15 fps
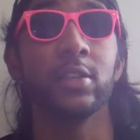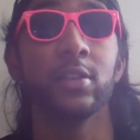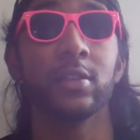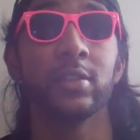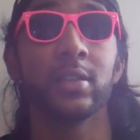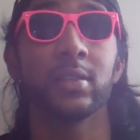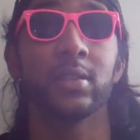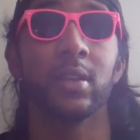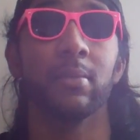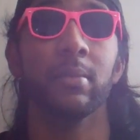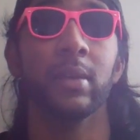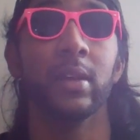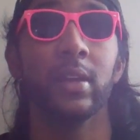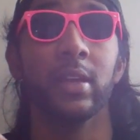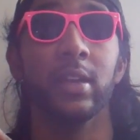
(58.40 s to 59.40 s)
your system,
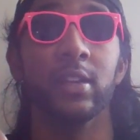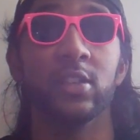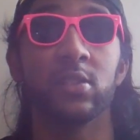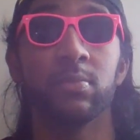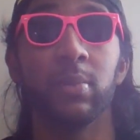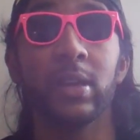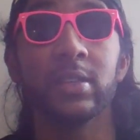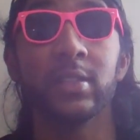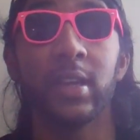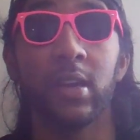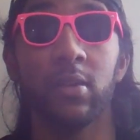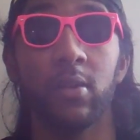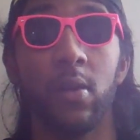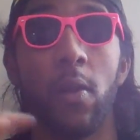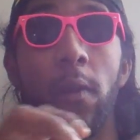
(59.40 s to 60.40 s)
and it spreads
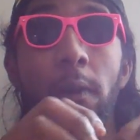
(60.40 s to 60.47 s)
out.